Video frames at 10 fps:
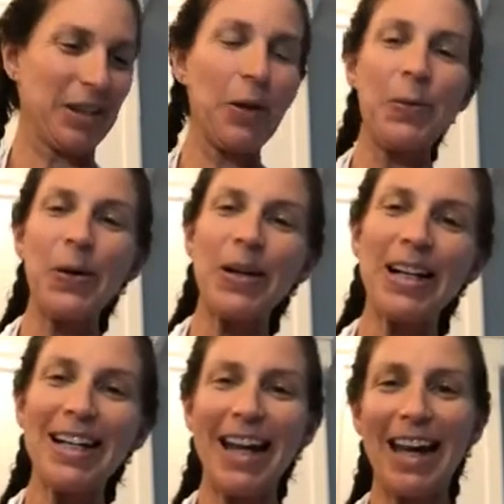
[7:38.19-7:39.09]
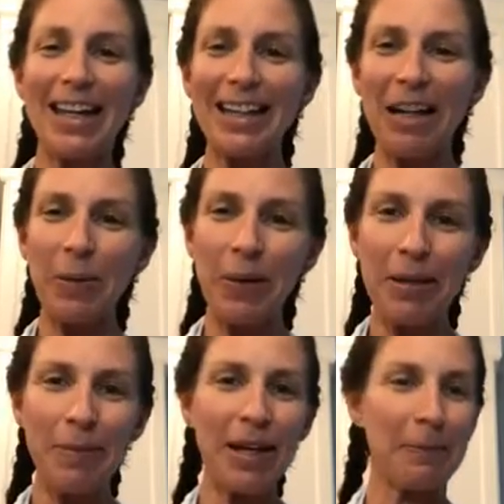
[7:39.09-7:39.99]
Don't worry, hang in there
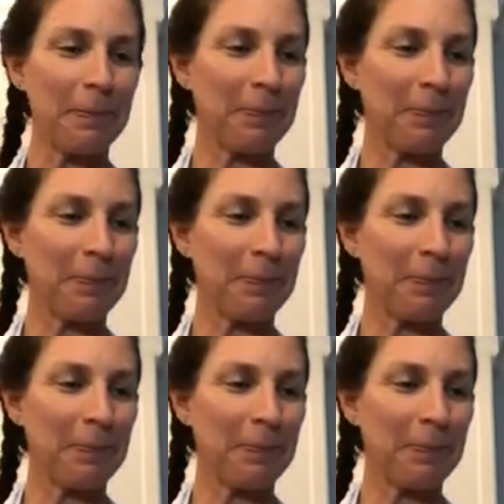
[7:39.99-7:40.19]
with me.